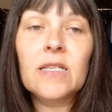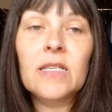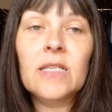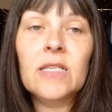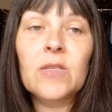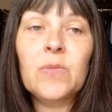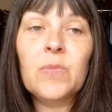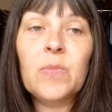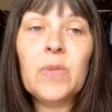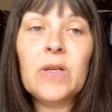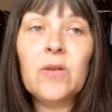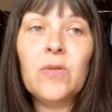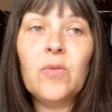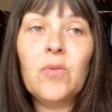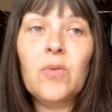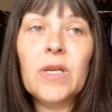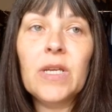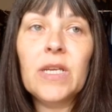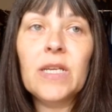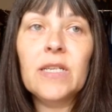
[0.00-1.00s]
It's been a
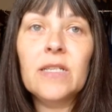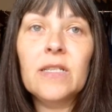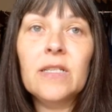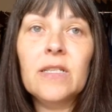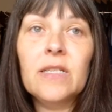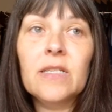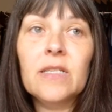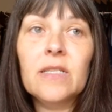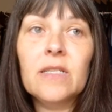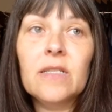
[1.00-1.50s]
weird